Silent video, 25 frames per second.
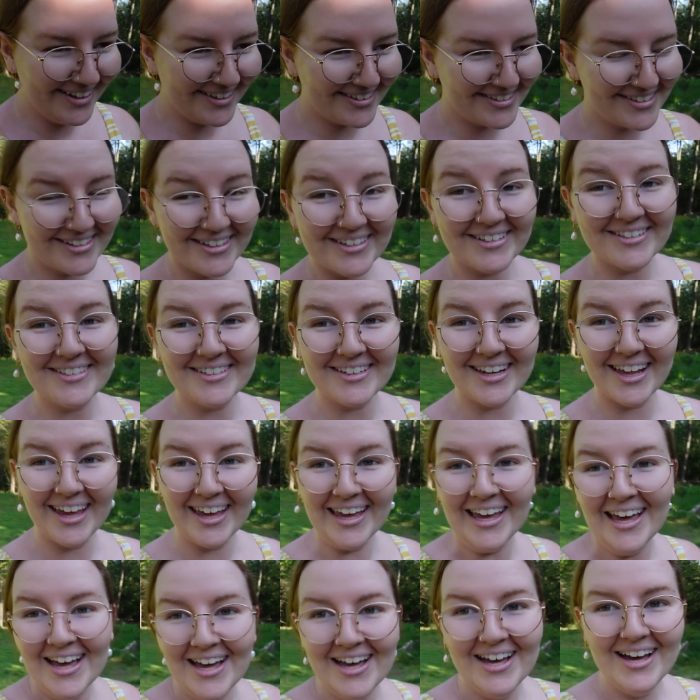it's just
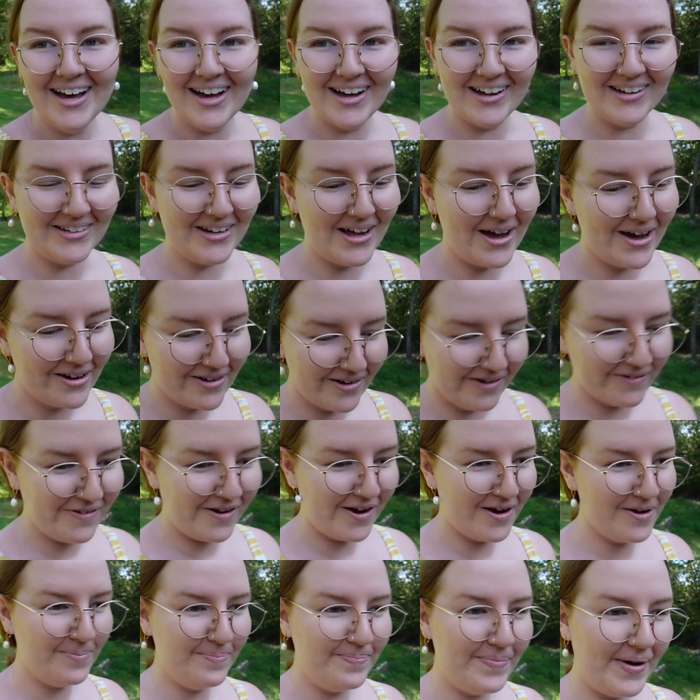like a lot of
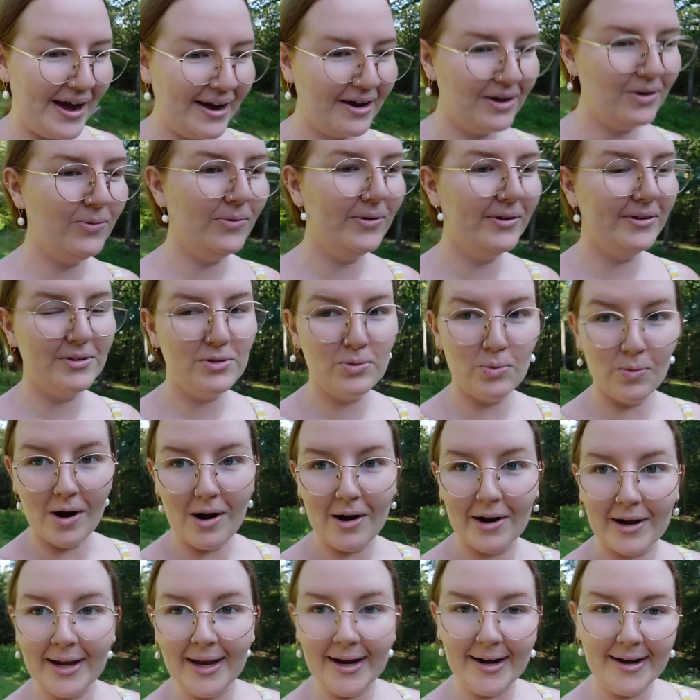backwoods
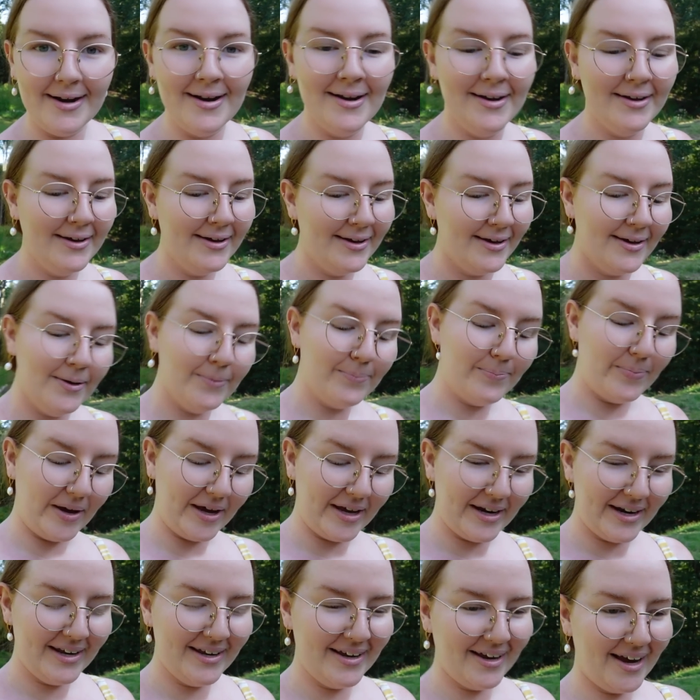walking
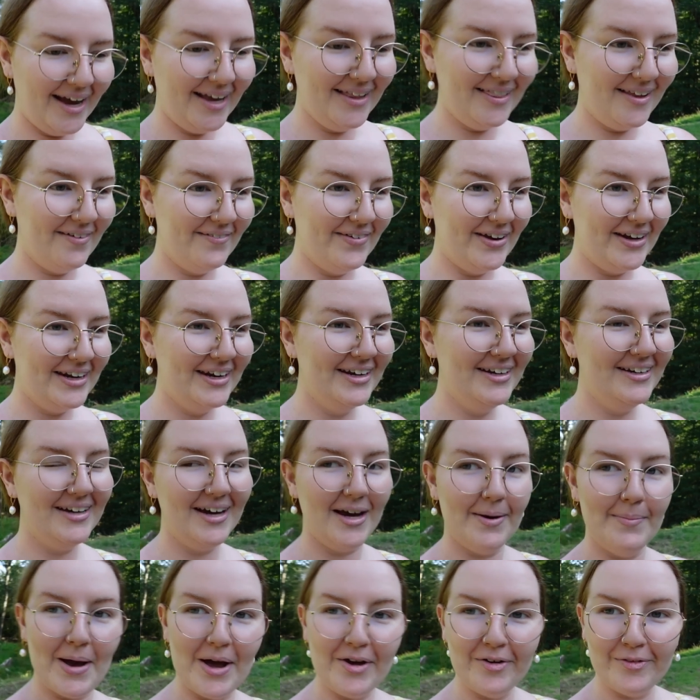but I love it.
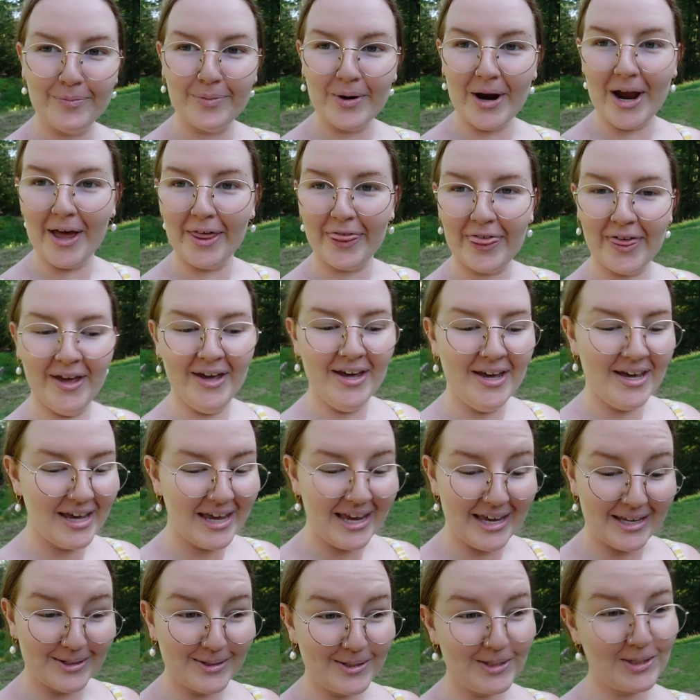I'm out of breath
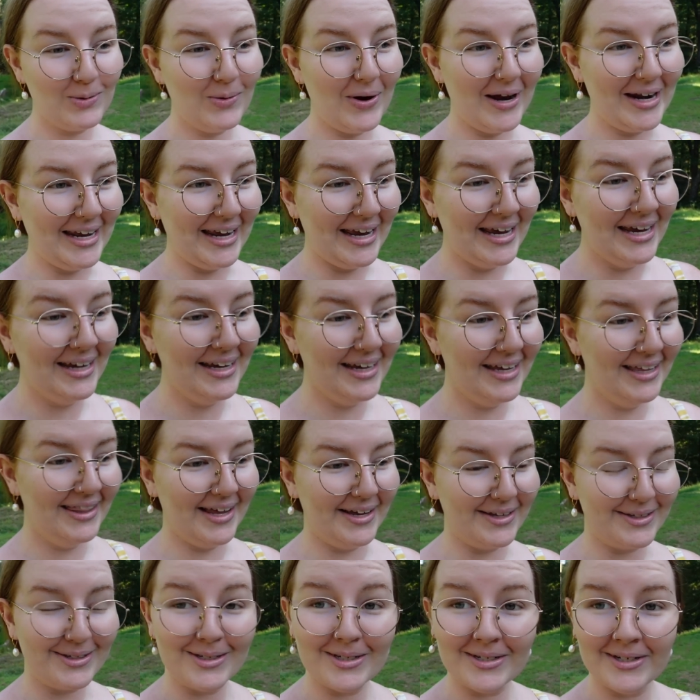and sweaty, and
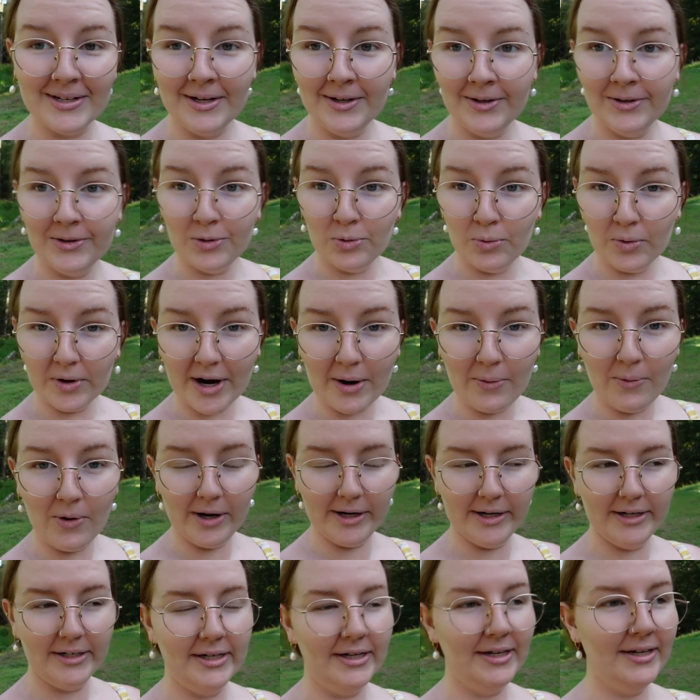that's what I
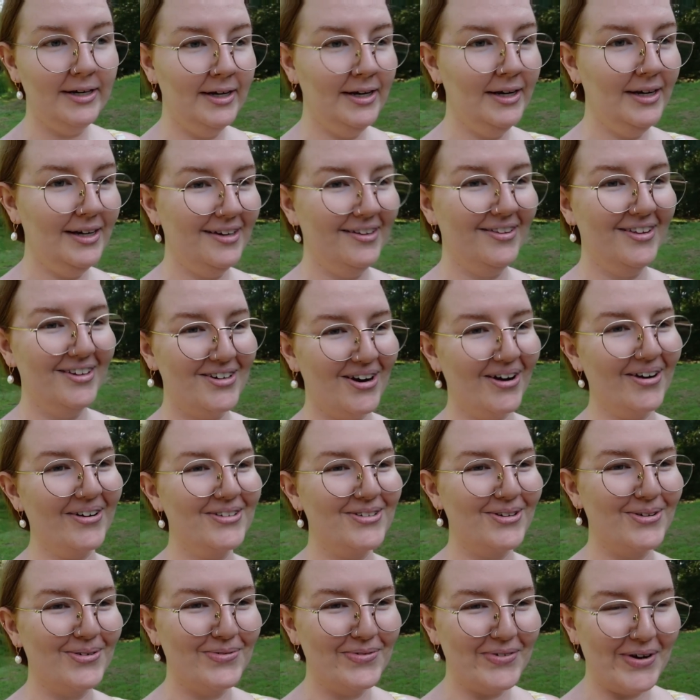wanted. And the
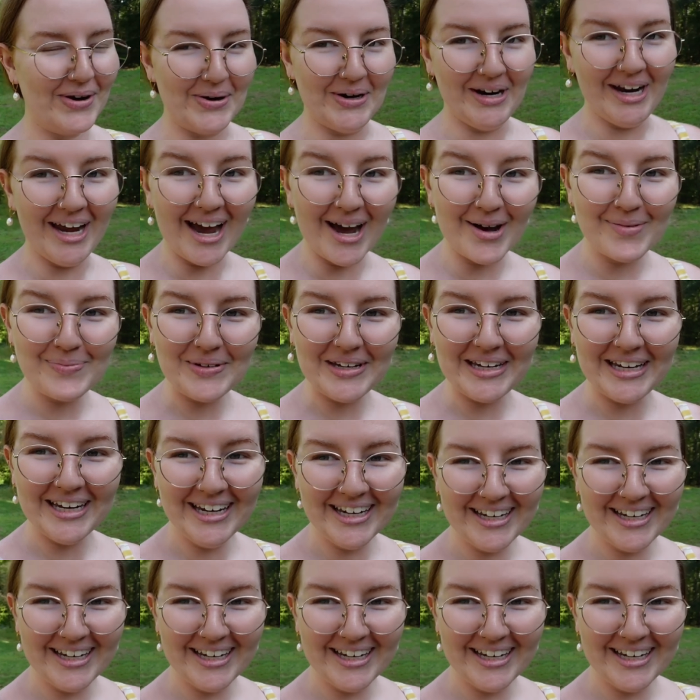dogs are very happy.